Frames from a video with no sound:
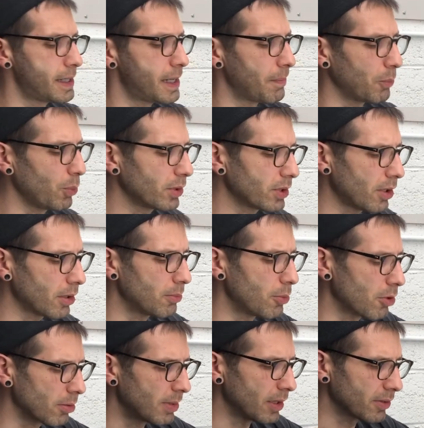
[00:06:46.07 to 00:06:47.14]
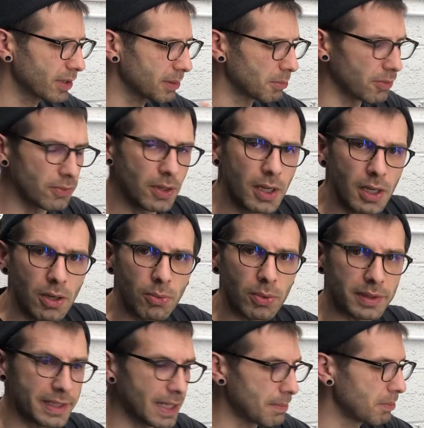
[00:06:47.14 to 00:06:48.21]
We'll talk more about some of
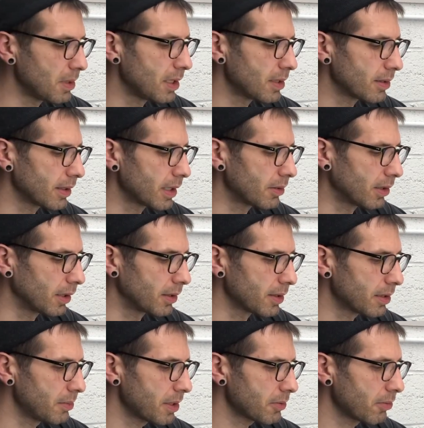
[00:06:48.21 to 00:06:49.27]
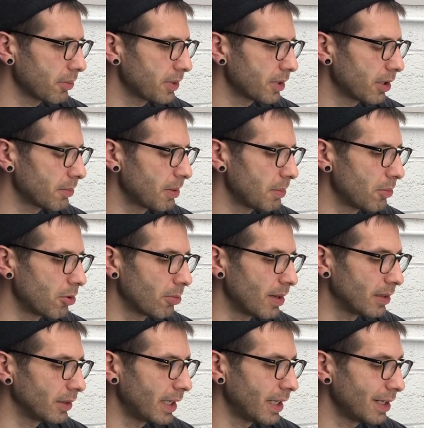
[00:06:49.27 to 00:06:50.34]
what that means later on the semester when we talk a bit more
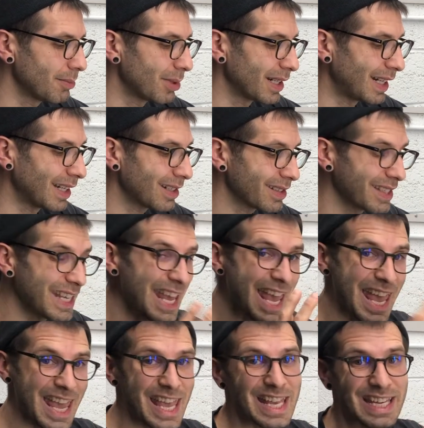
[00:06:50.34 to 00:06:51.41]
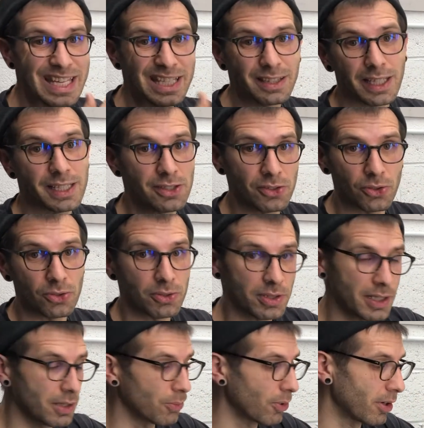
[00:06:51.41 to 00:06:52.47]
about lighting, but honestly, any light source
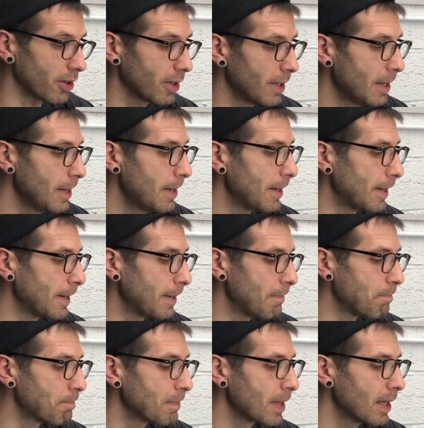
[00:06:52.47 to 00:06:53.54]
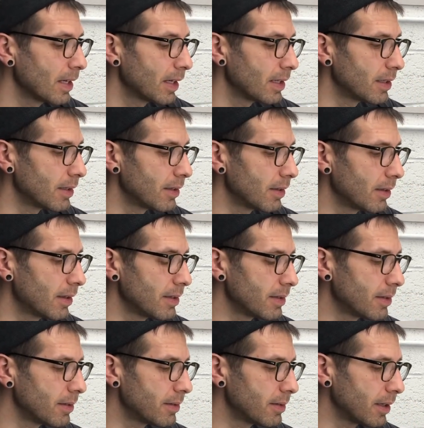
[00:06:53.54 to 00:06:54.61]
can work. This
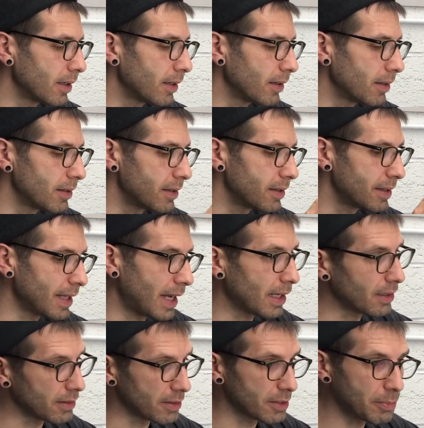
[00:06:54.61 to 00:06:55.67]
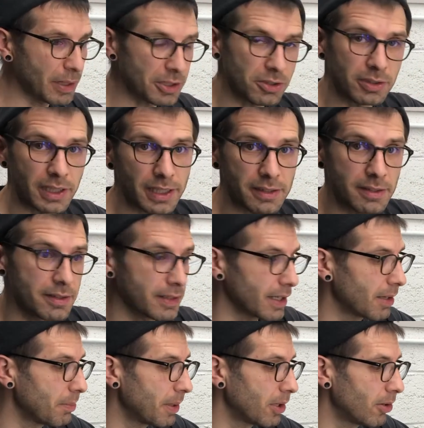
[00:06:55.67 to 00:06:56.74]
is not a specialized
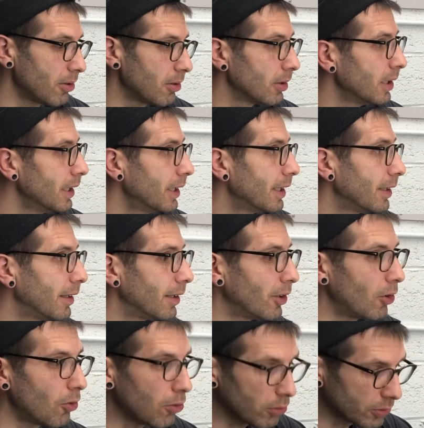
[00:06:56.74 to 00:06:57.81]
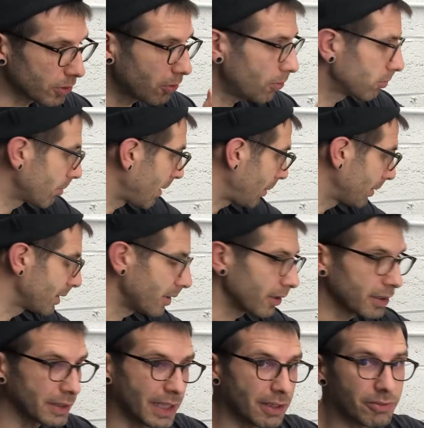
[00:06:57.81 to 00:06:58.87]
setup at all. All told, we're probably
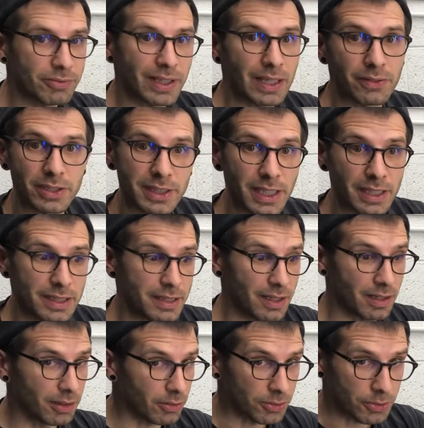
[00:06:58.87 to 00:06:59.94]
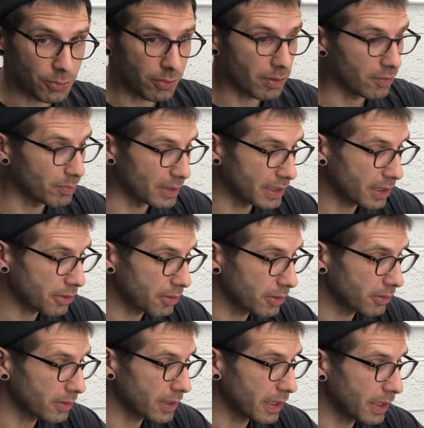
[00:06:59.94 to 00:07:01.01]
talking like $5 or $10 worth of
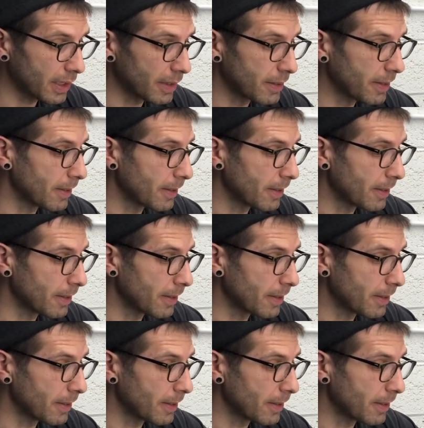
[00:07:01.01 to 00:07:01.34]
materials, and